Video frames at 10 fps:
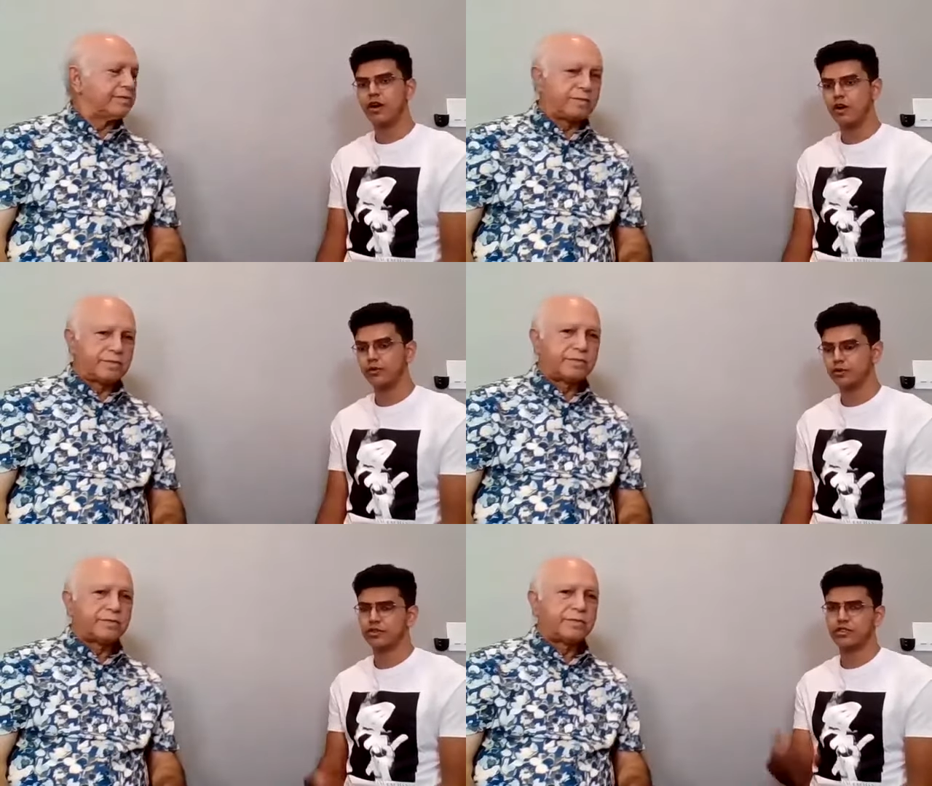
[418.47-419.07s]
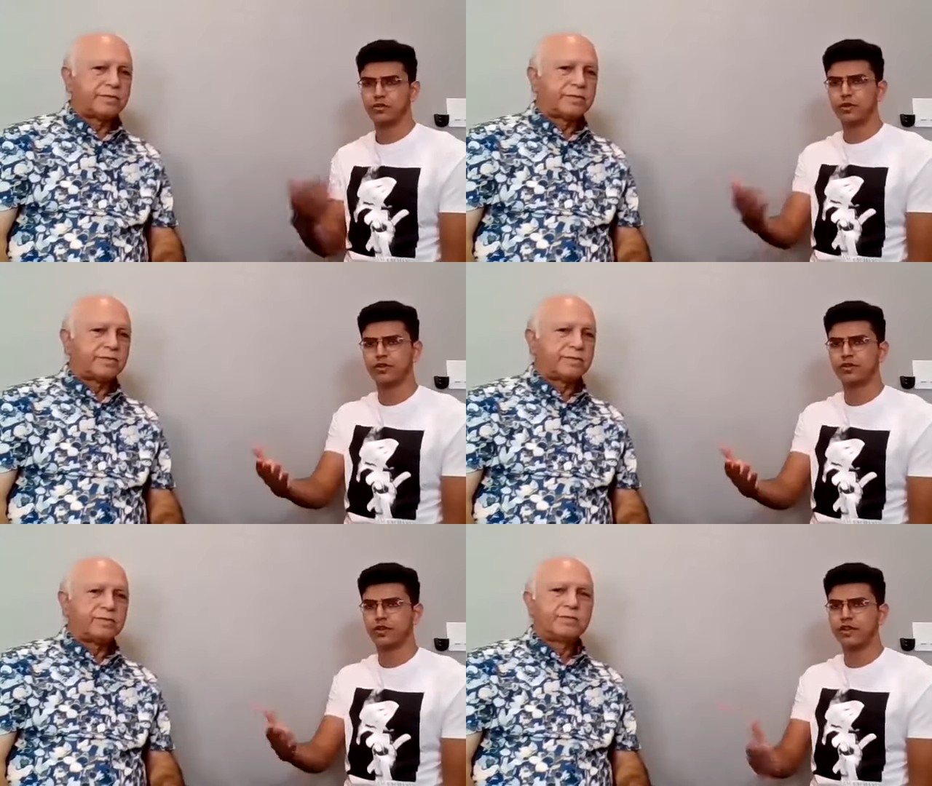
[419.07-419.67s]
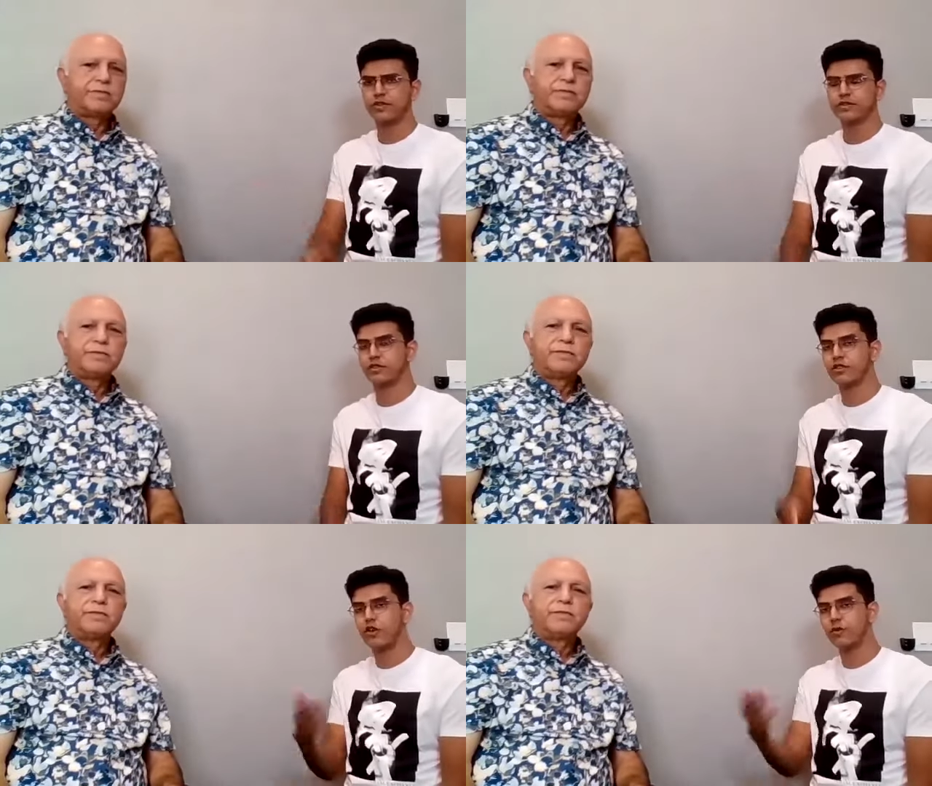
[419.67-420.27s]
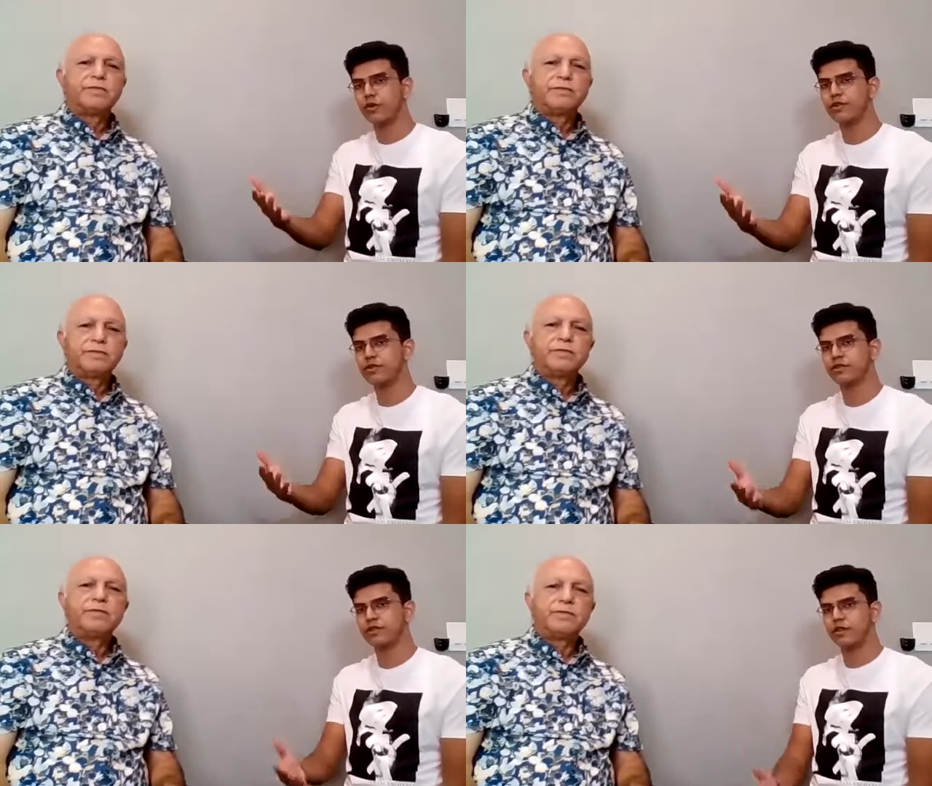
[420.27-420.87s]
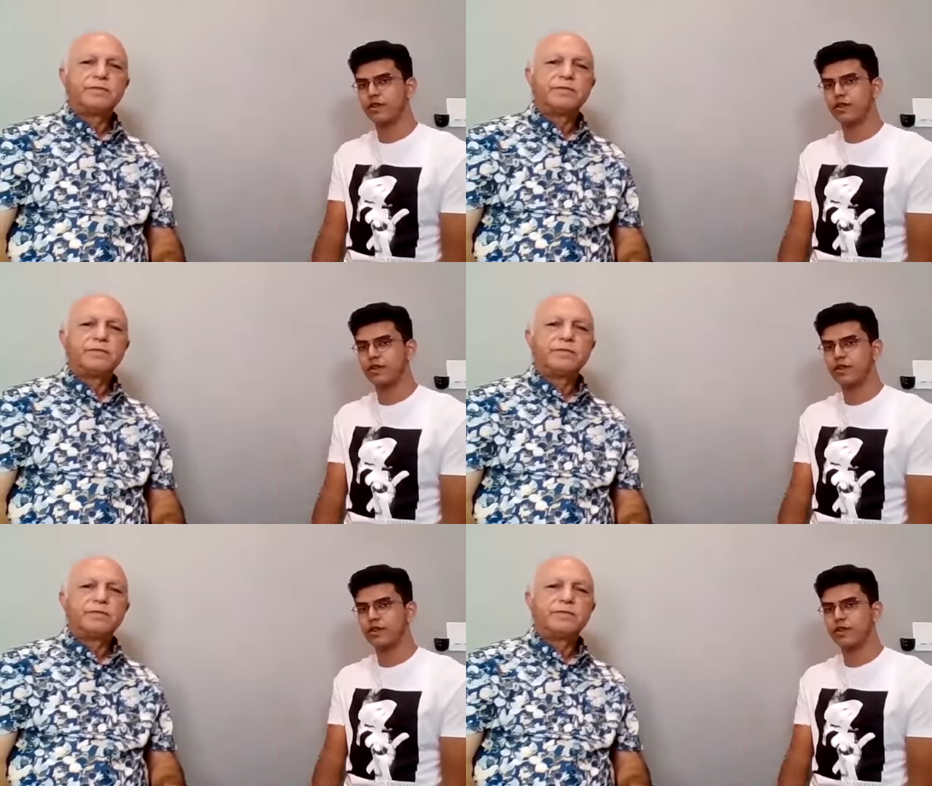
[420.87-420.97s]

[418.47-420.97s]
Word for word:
Speaker 1: Um, so there's computer science, there's commerce,